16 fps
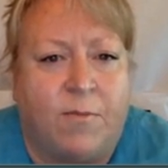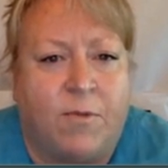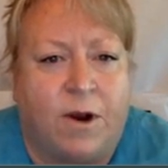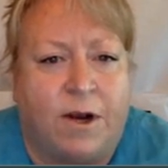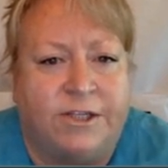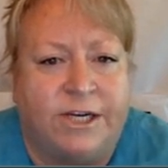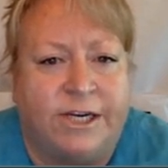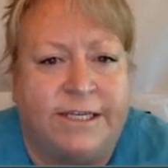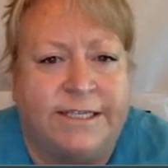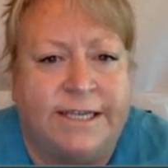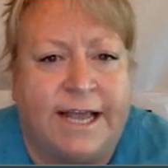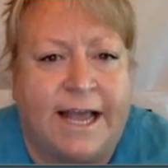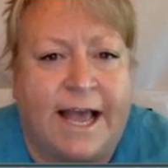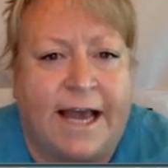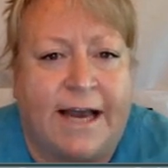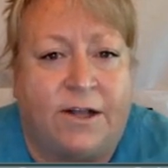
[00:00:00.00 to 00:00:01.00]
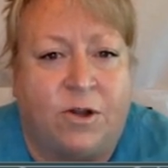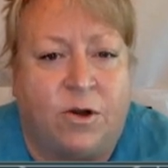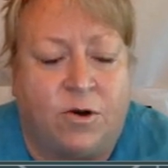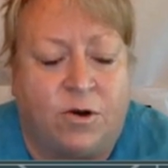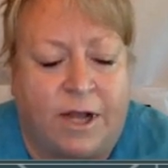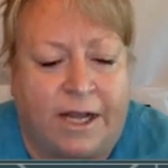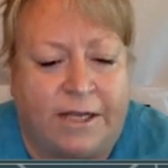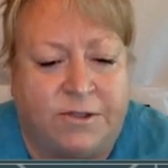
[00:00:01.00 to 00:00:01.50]
a project at a
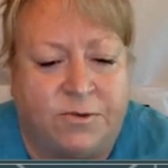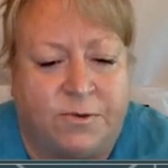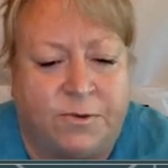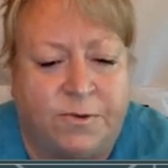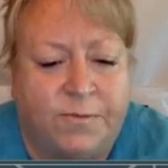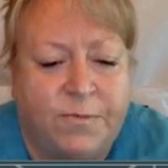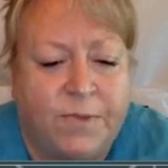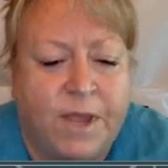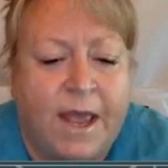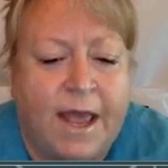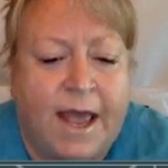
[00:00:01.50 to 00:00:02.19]
local high school,